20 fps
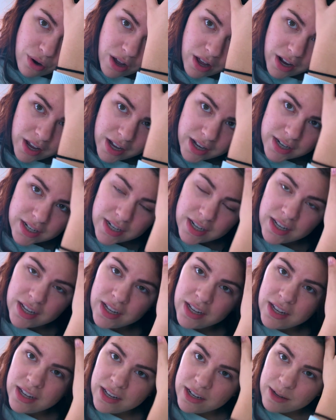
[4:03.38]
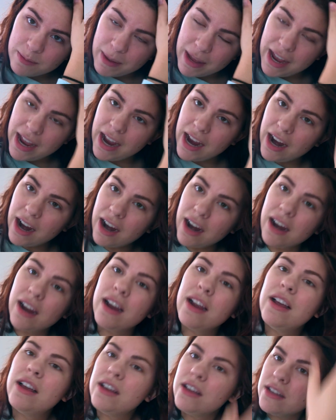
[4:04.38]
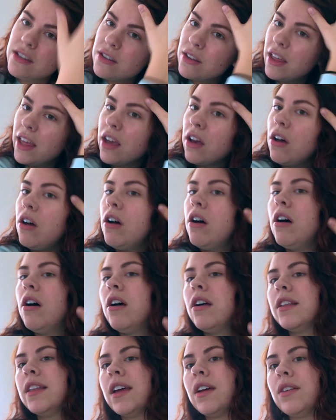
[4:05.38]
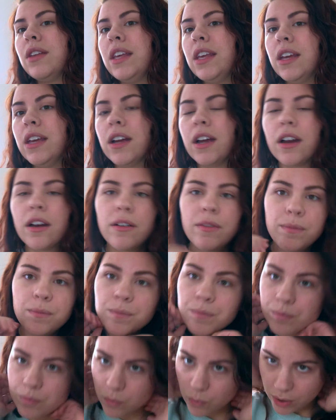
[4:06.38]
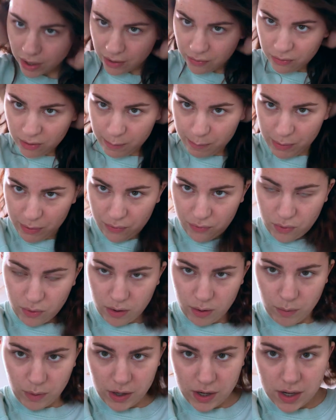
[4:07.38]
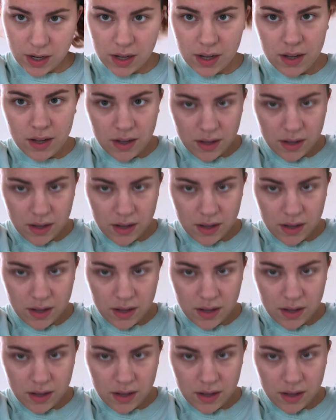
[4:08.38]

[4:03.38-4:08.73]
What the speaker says: product to my hair. So like all down here. When I flip it forward,